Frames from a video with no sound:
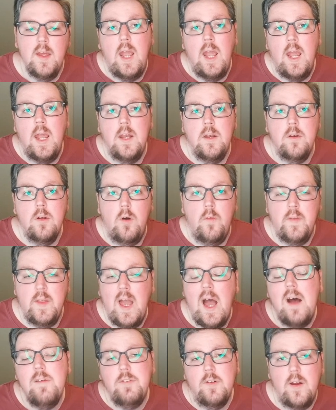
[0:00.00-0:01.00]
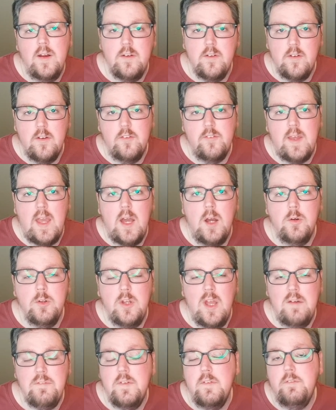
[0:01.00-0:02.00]
And on the other end of the scale, you
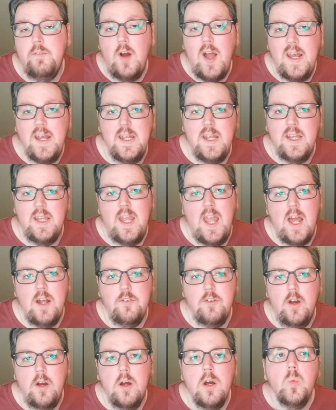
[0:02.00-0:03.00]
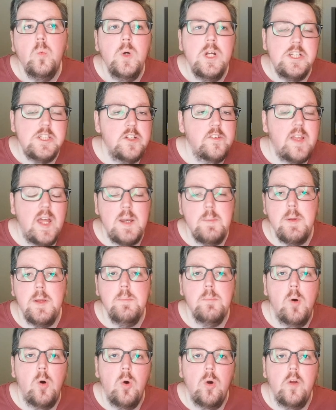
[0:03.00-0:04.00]
have the fighting encounter, which is going to be
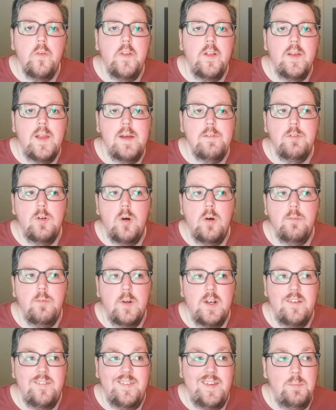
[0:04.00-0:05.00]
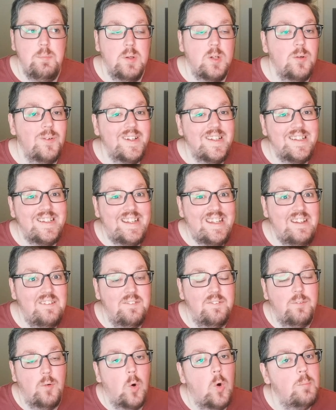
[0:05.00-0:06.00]
more on the level of what a typical Elite
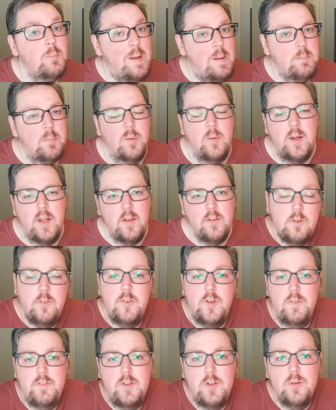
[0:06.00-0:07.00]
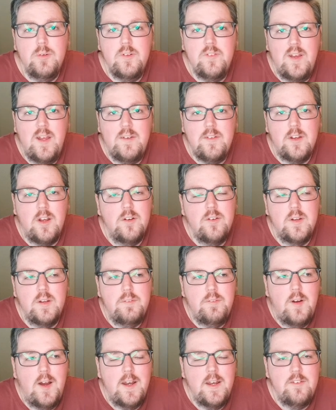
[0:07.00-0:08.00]
Four member is. So if you do intend to go to the
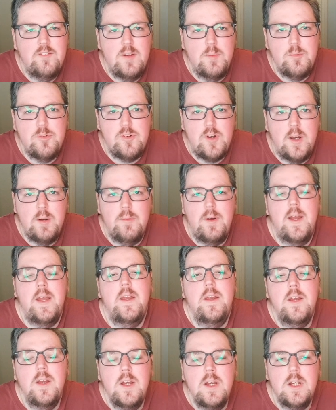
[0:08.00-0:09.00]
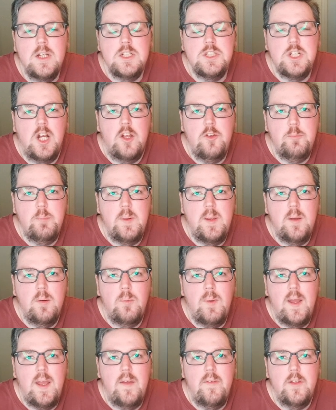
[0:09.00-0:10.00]
fighting gym straight away, just be
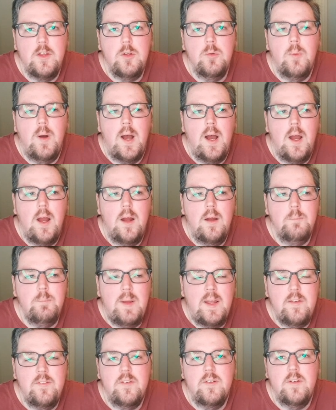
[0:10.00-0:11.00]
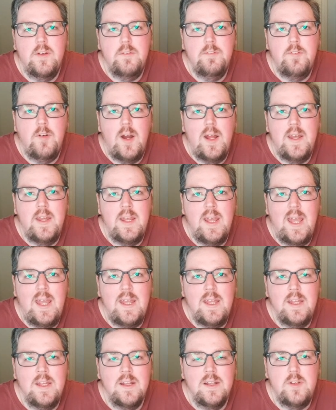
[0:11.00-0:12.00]
aware that you are basically fighting
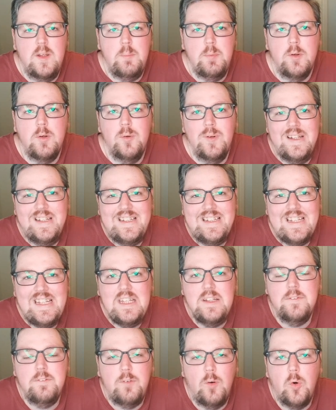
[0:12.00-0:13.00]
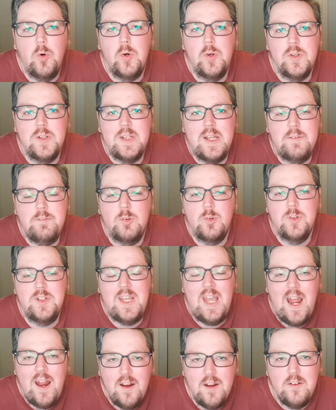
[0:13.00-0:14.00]
a typical Elite Four leveled
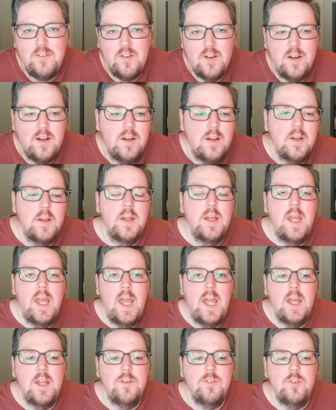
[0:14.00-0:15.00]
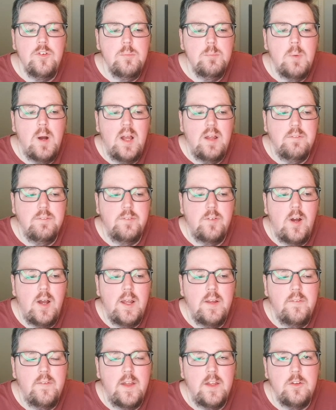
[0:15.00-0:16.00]
character, and you might
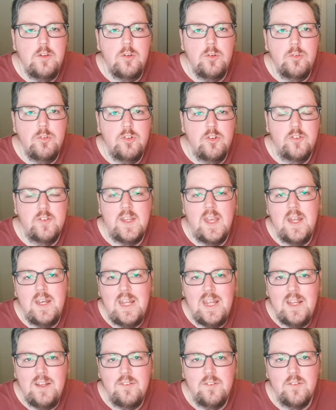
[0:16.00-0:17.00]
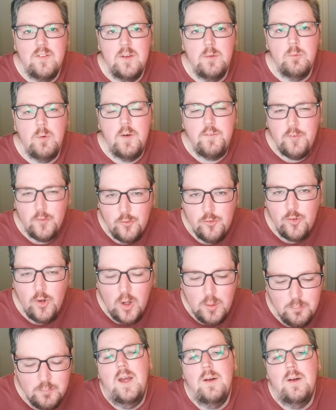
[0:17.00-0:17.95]
find that you just get easily ruffle stomped.